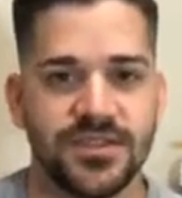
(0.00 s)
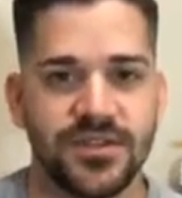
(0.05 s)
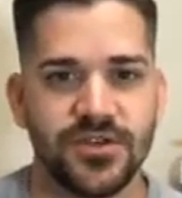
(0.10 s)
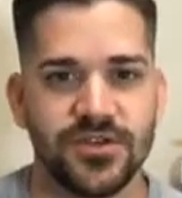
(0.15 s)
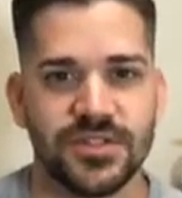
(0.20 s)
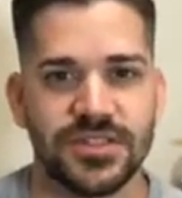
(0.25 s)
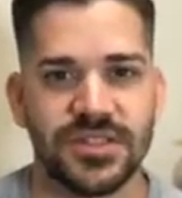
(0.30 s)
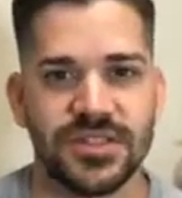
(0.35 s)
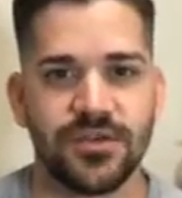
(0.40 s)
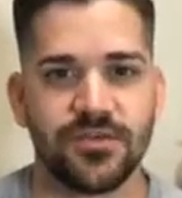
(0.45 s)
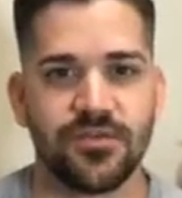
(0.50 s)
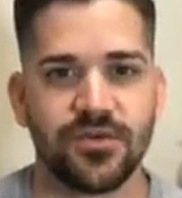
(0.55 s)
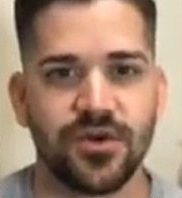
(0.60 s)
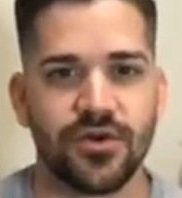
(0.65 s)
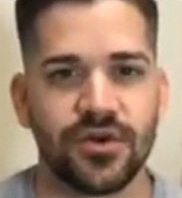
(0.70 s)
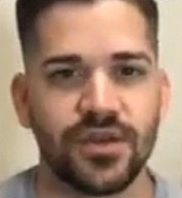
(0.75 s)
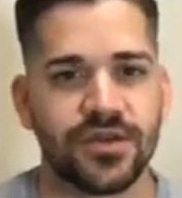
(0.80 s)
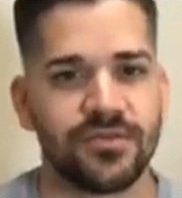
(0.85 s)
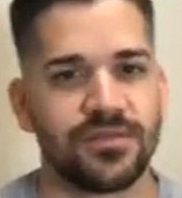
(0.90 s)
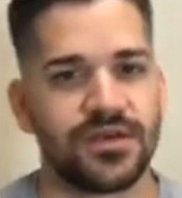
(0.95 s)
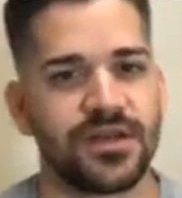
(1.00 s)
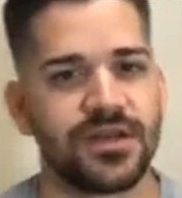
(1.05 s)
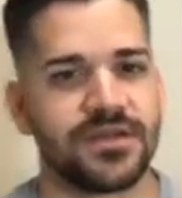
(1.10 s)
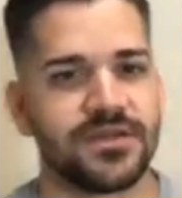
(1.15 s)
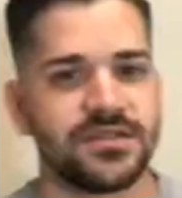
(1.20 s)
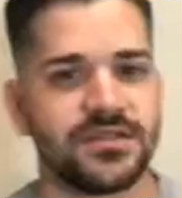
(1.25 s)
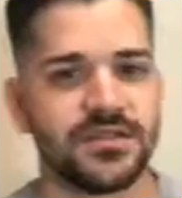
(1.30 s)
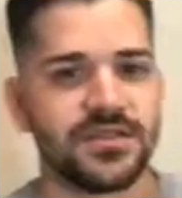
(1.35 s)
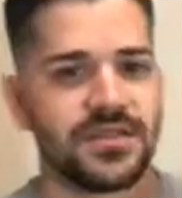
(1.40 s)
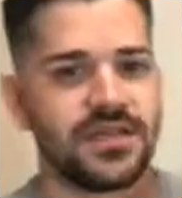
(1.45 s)
So you see the broken
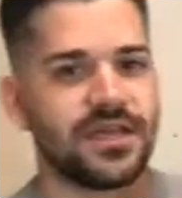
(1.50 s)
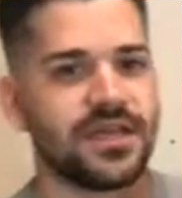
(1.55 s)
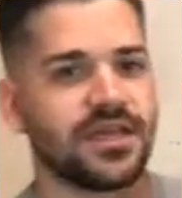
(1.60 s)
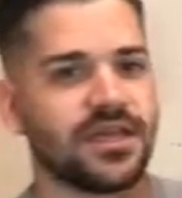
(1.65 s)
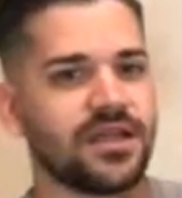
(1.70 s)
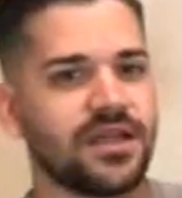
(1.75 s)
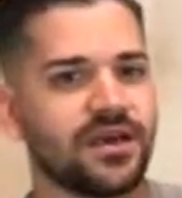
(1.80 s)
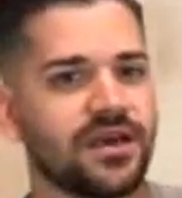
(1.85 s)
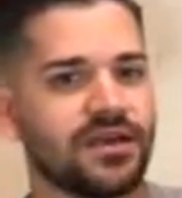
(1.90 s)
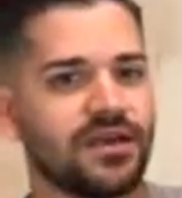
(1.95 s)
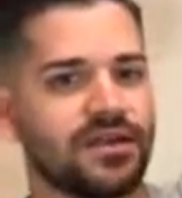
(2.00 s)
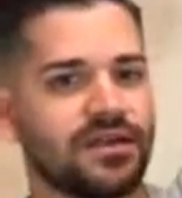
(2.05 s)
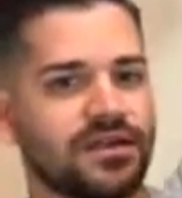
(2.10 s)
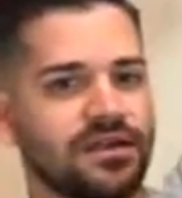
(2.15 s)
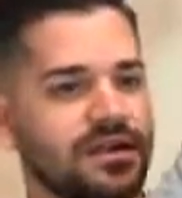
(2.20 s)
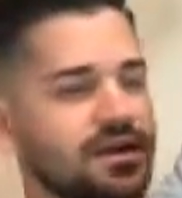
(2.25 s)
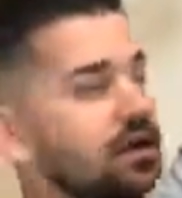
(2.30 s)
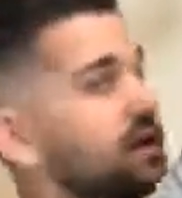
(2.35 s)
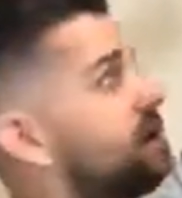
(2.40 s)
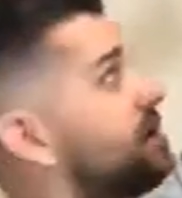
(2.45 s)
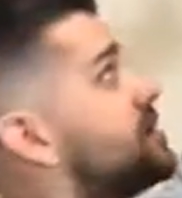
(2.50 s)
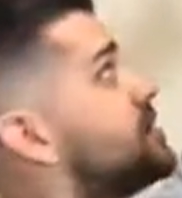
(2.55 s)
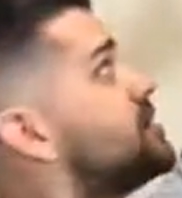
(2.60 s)
pillars in our uh,